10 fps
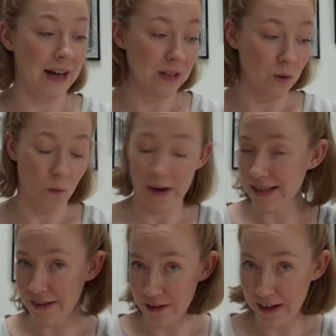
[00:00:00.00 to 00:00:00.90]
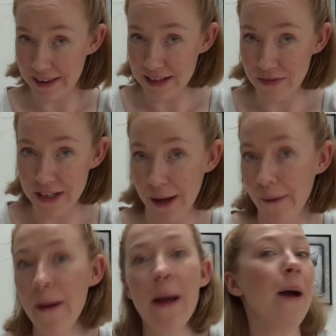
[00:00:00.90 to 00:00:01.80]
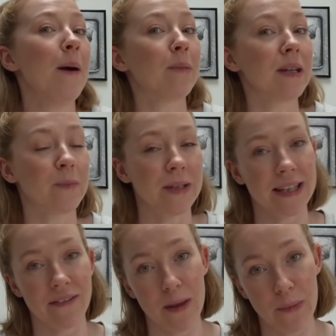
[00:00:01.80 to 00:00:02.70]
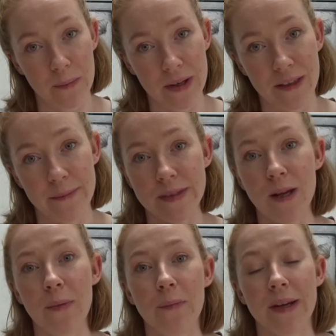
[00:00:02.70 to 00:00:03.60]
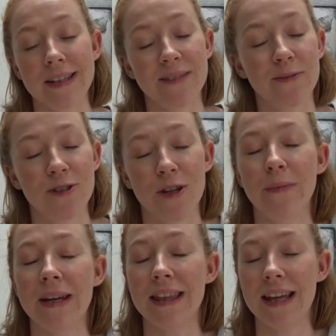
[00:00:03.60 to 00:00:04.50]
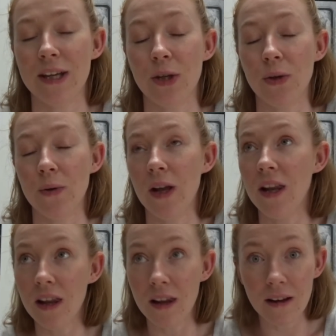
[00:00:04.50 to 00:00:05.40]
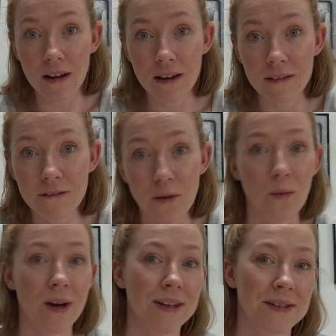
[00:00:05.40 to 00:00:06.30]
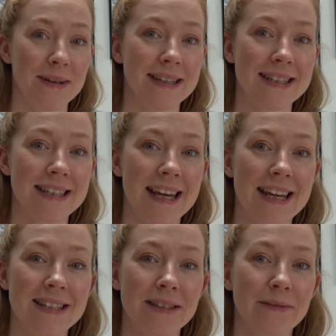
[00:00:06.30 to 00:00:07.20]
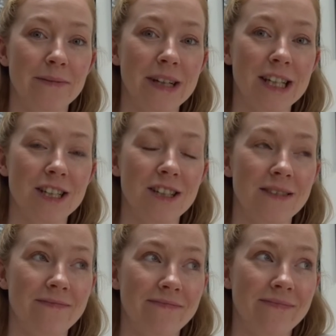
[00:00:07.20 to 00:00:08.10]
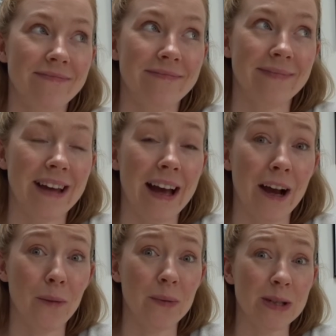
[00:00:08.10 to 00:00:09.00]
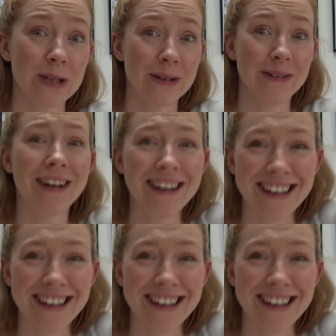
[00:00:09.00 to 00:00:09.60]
as always, if you like this video, please, please give it a big, big thumbs up, because it will show me that you love Wellness Wednesdays, which I hope you do.